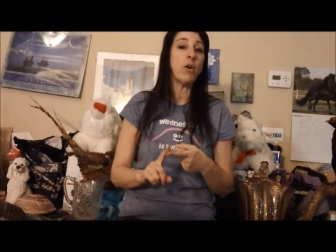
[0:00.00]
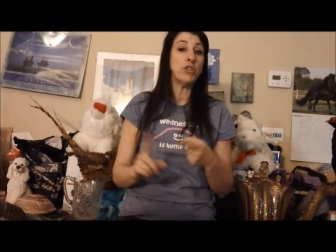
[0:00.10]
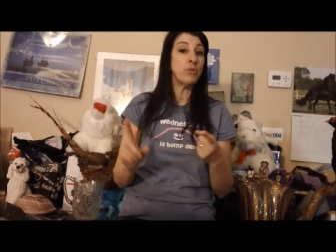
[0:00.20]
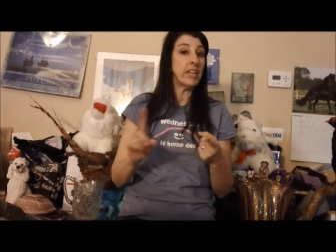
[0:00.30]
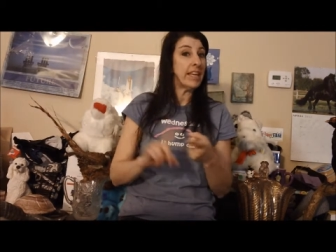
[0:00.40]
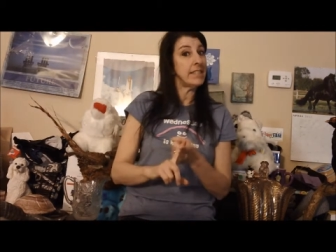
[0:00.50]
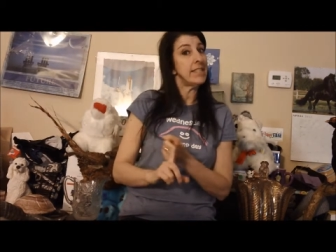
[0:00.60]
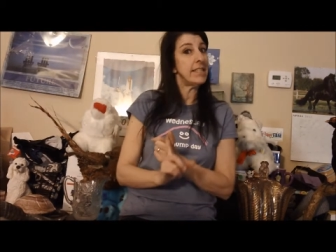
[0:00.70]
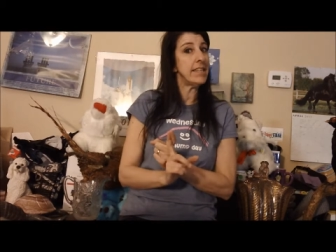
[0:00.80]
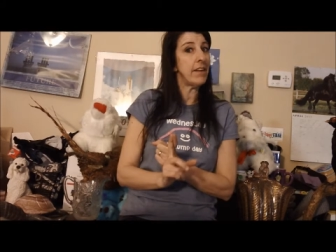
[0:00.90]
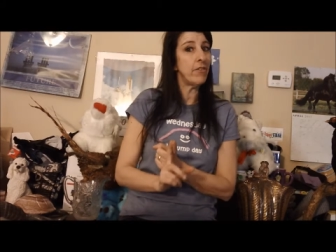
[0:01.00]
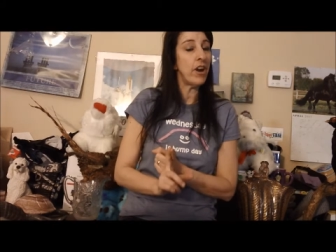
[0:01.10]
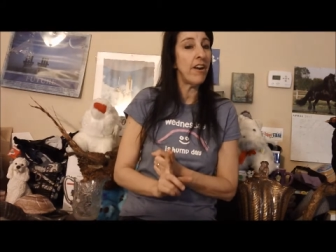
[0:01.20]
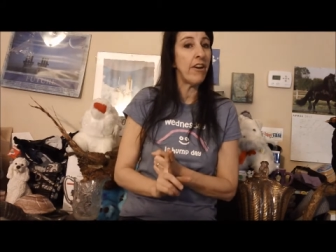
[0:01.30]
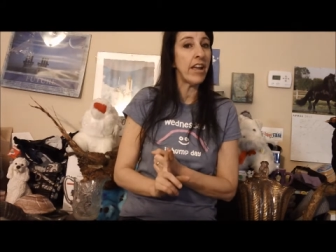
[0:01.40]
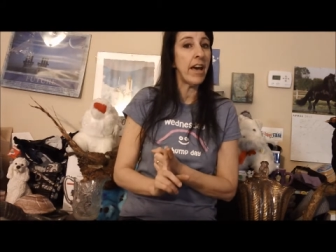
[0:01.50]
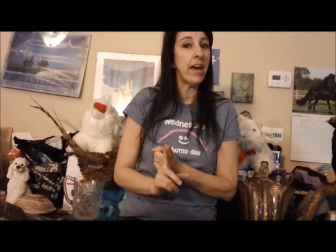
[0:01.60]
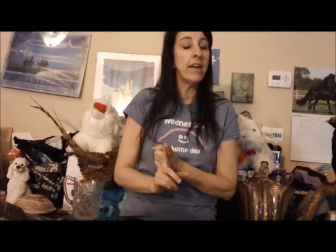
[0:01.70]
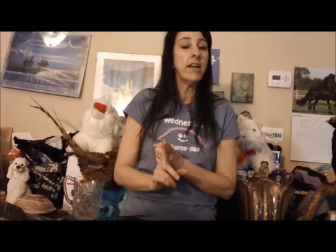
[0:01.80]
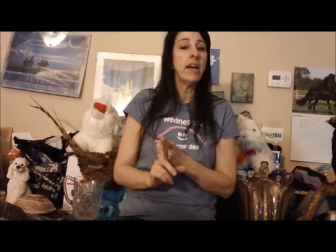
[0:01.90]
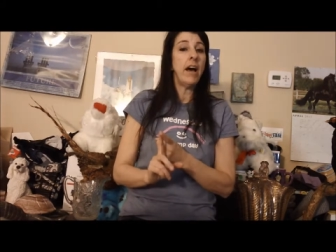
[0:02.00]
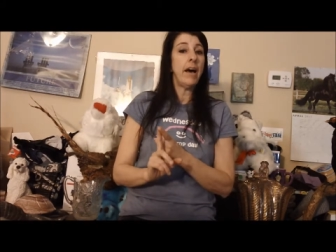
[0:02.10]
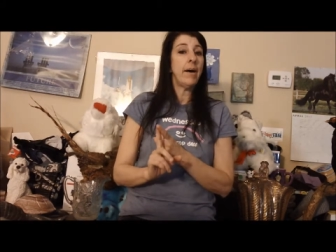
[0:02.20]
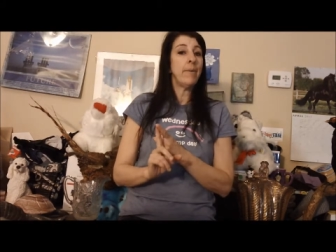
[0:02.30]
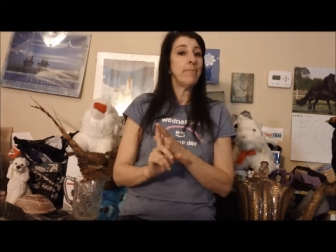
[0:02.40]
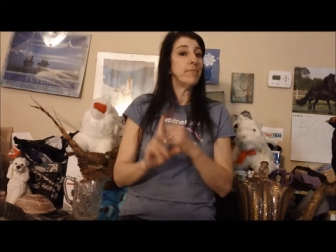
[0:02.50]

or you can get to the Denver area, uh,